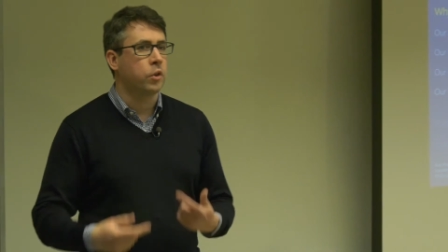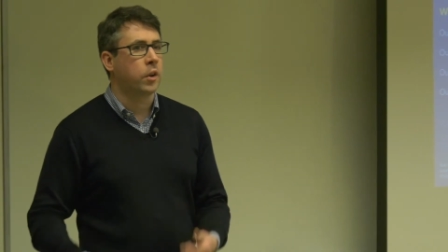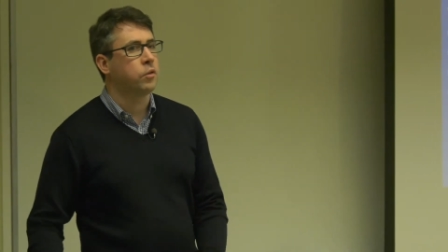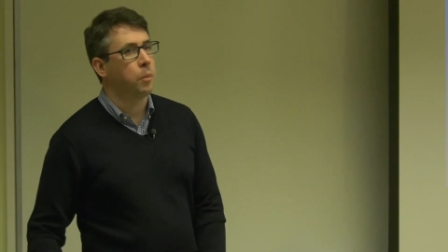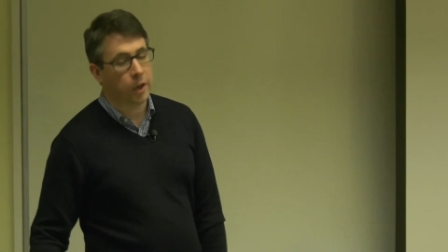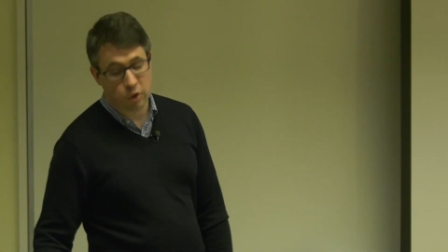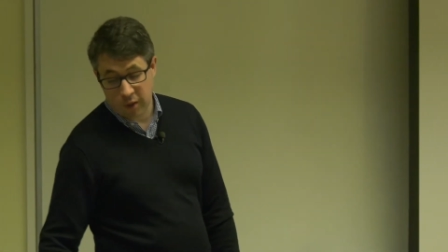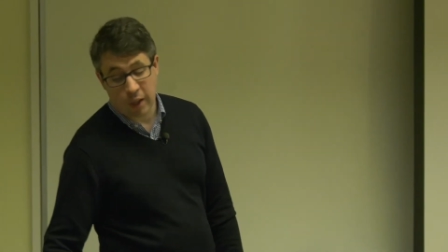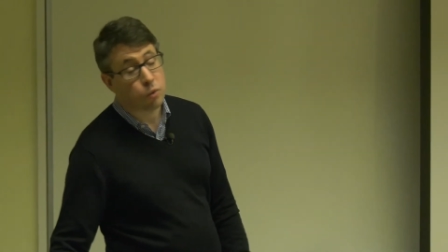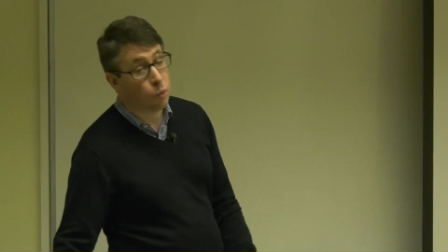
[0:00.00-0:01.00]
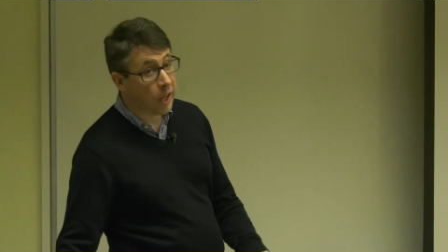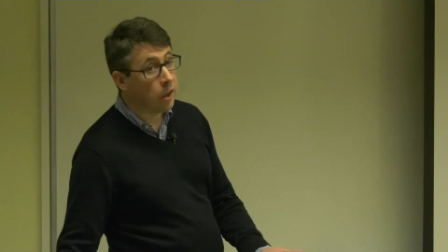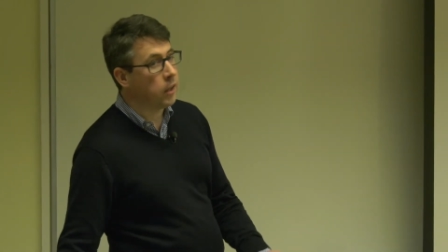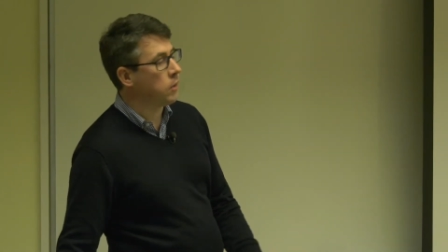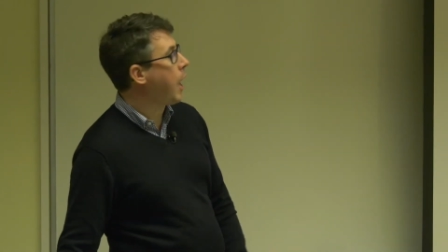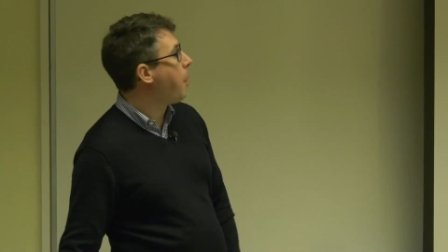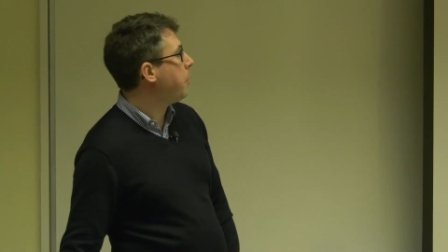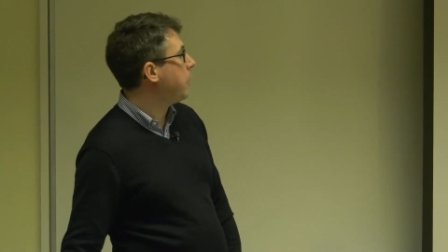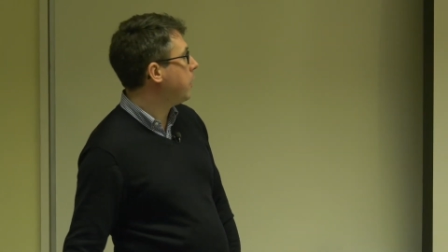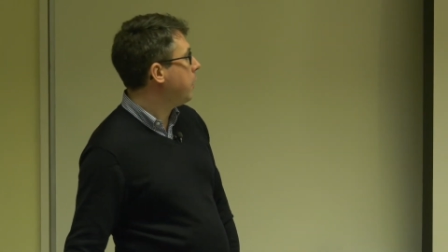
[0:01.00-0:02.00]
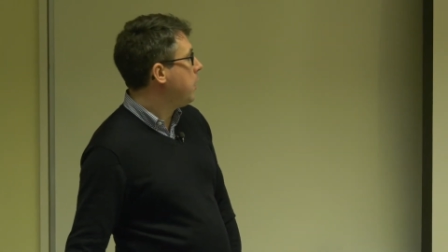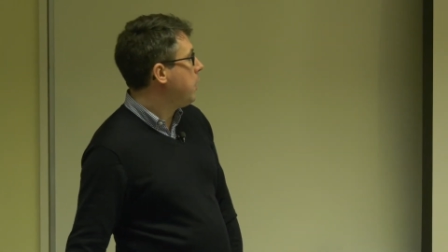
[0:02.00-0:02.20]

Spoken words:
transformation that's real, it's happening